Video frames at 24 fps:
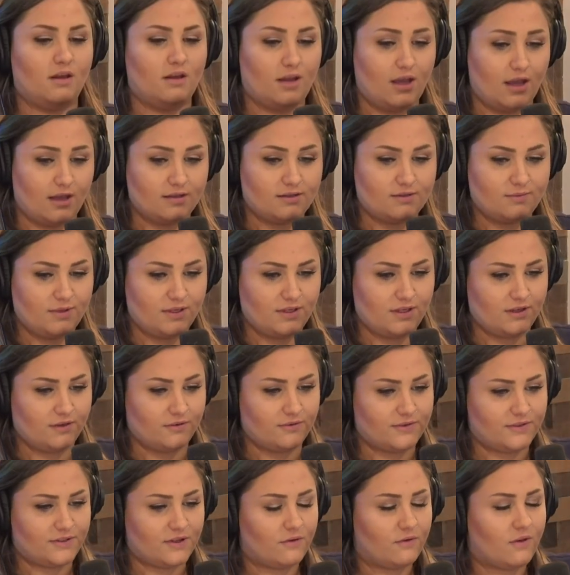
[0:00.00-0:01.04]
Yes, we do.
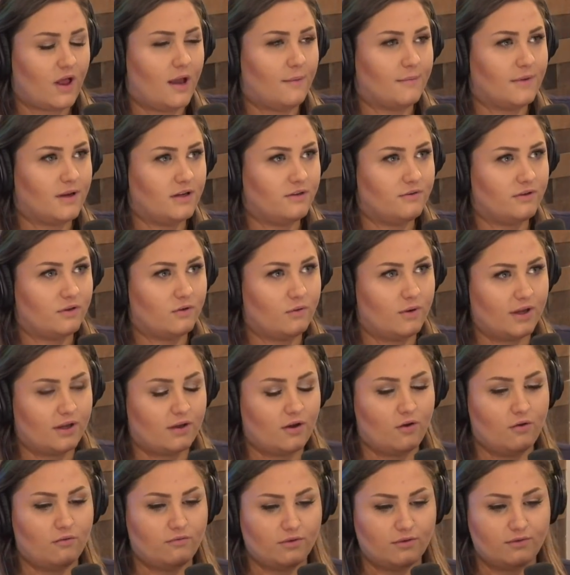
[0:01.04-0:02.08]
So I'm going to do a quick
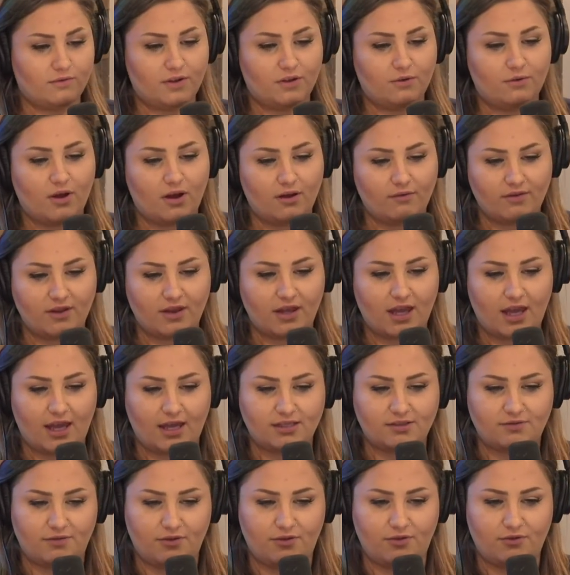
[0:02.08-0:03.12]
overview of the
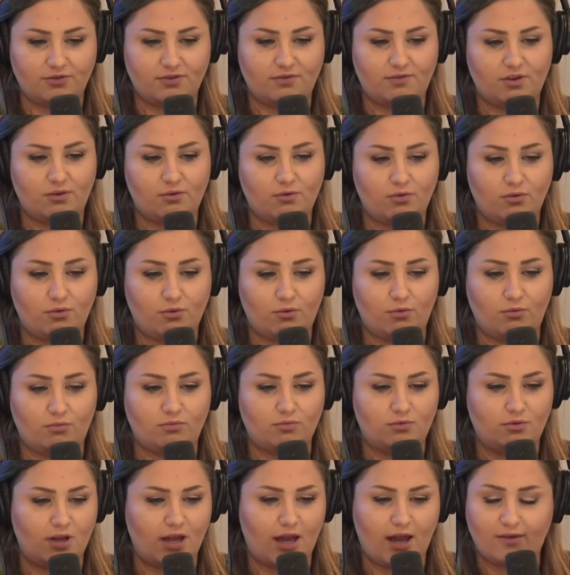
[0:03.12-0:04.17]
case for those of you who
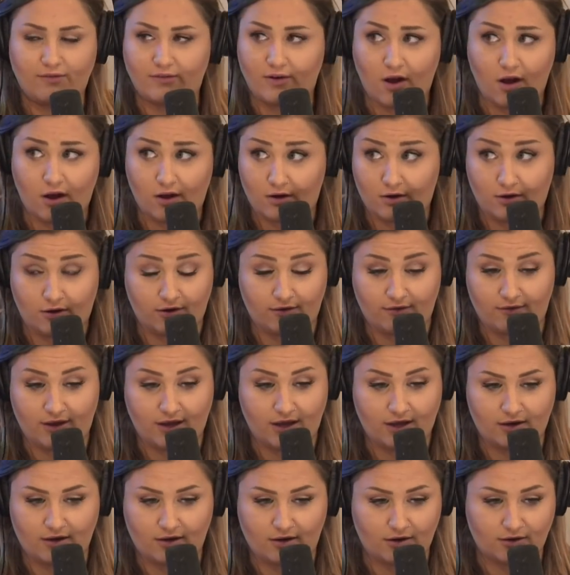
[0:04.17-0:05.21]
have not heard of
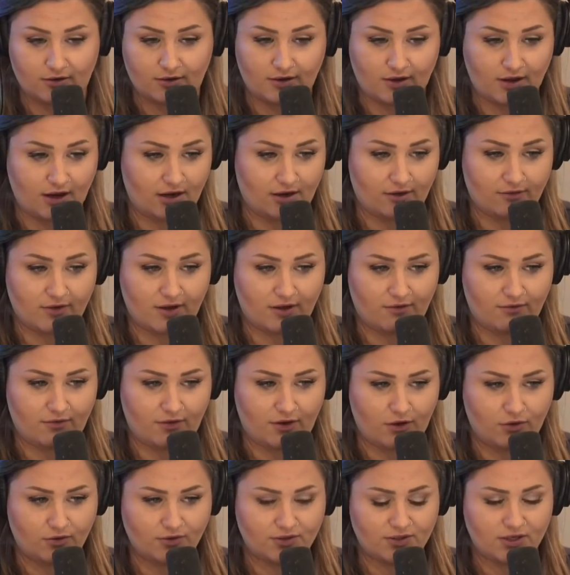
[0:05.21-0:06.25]
it and are kind of
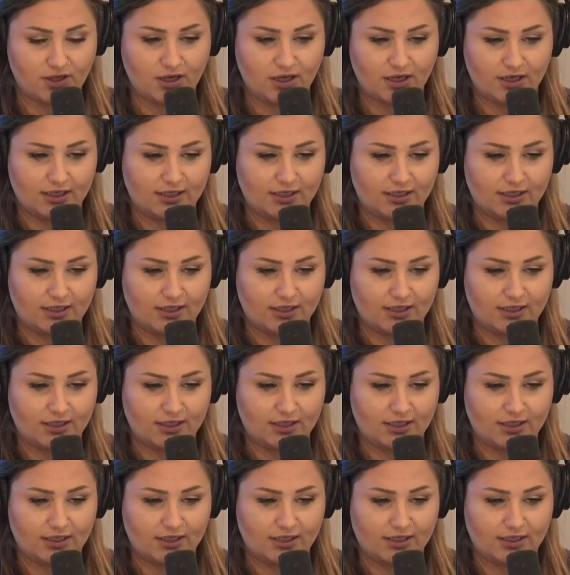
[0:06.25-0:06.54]
confused.